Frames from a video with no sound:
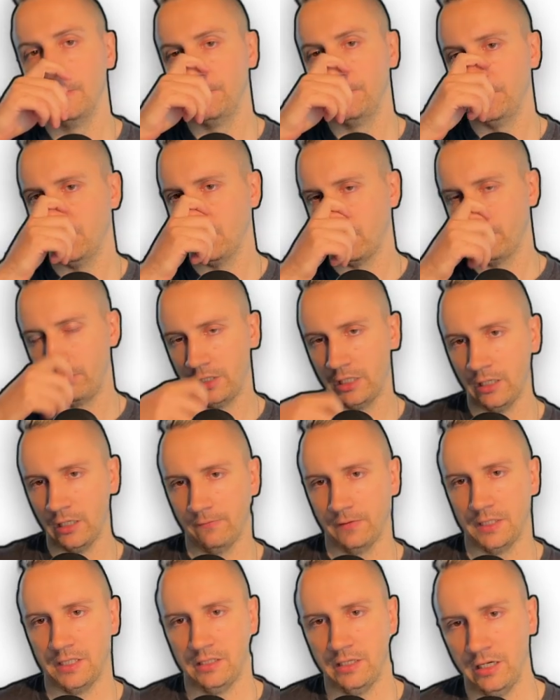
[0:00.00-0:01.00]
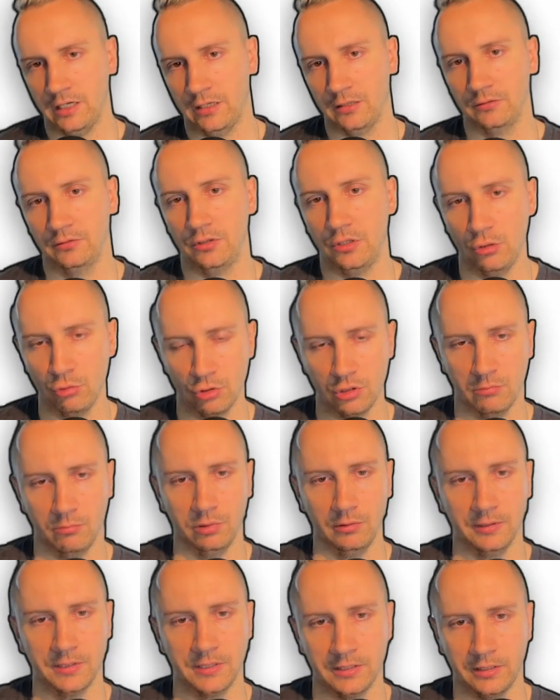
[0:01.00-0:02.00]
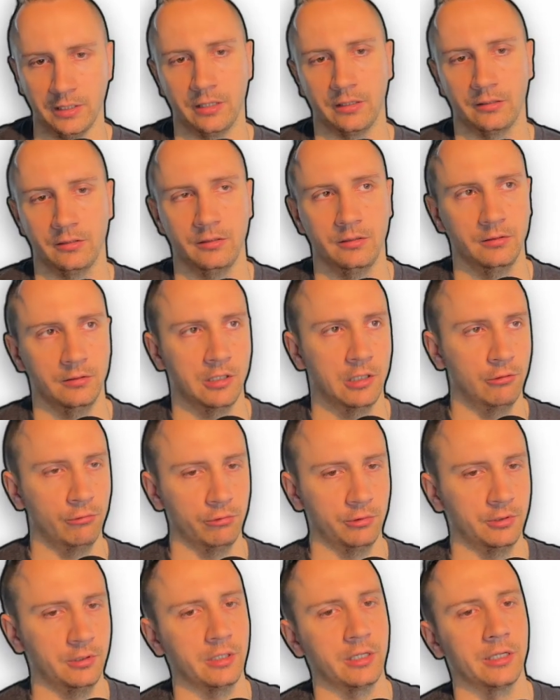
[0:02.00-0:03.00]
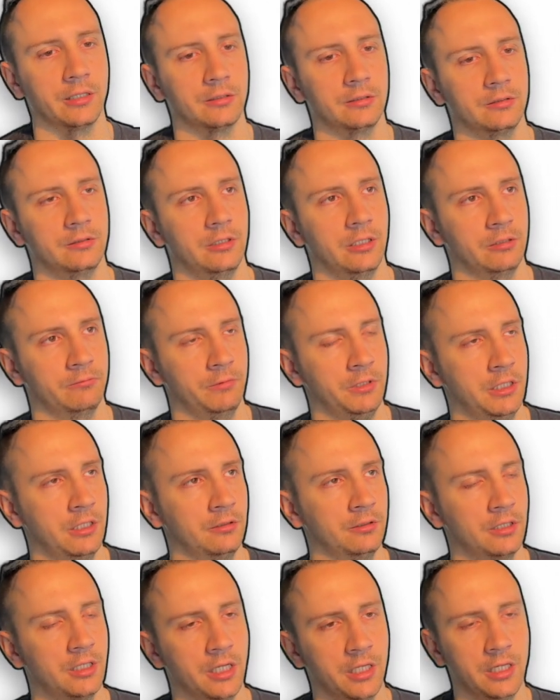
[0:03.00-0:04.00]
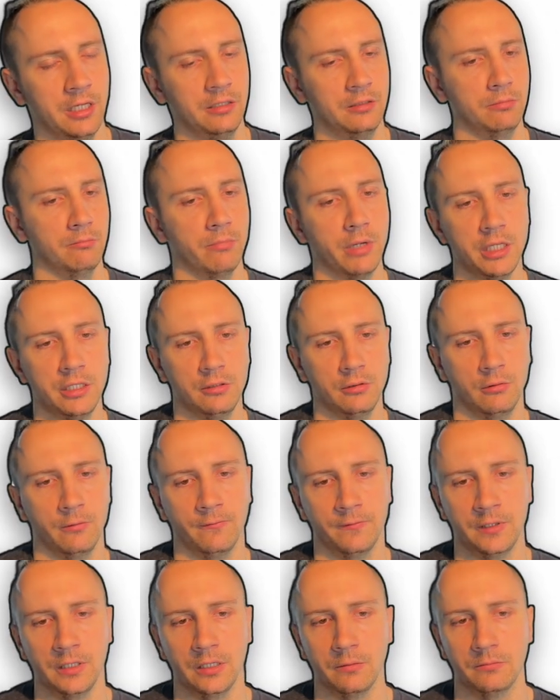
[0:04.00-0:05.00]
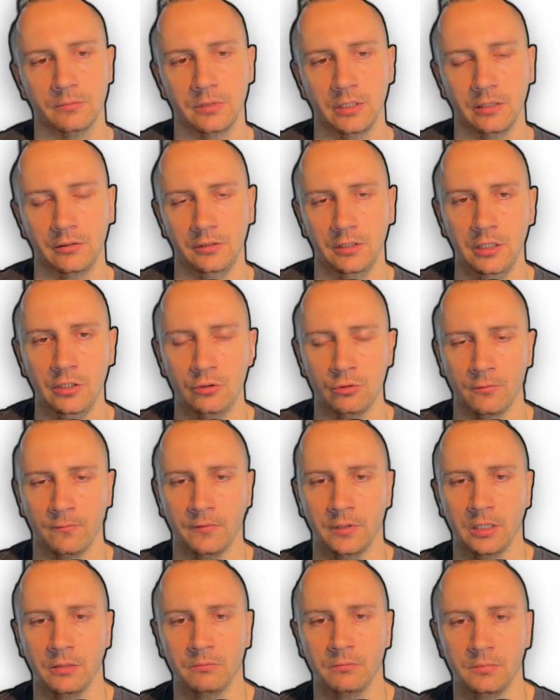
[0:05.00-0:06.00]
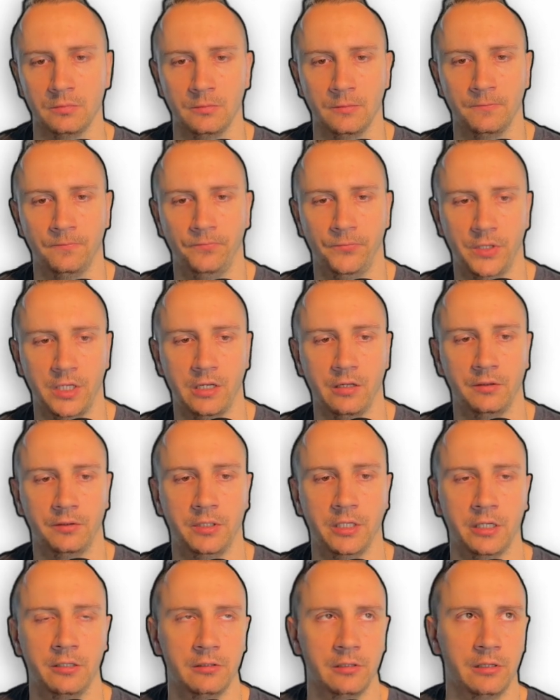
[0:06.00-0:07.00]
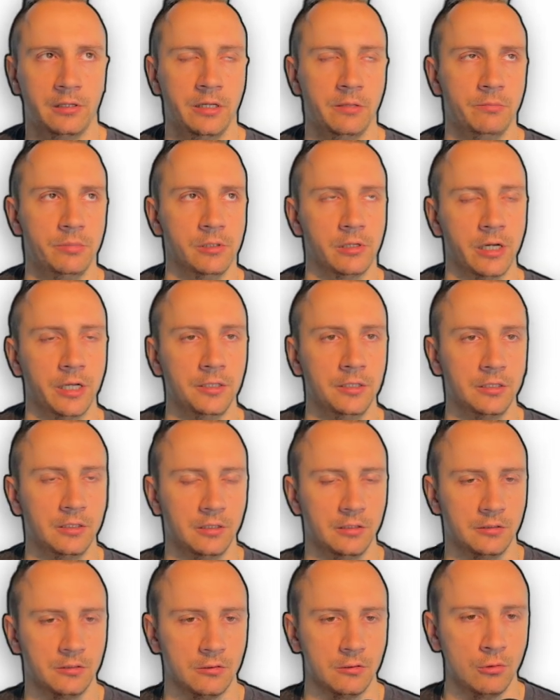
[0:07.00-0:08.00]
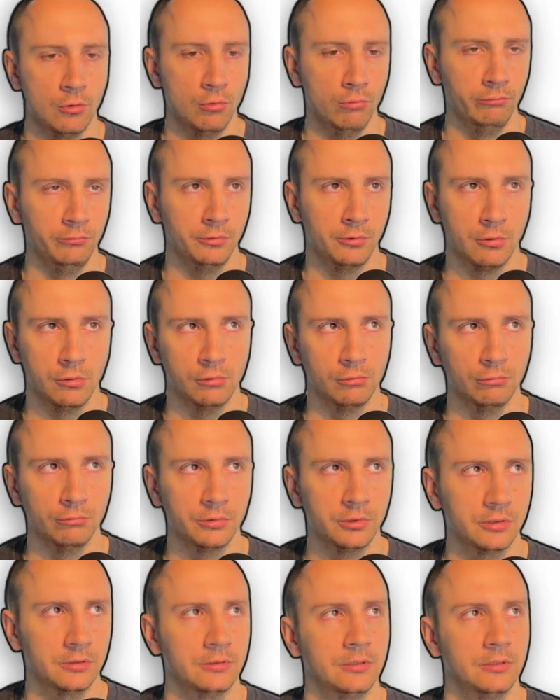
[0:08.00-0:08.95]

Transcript: So we have a second usable stack in our thread, and we can create many of them, and each of them can technically be running its own code,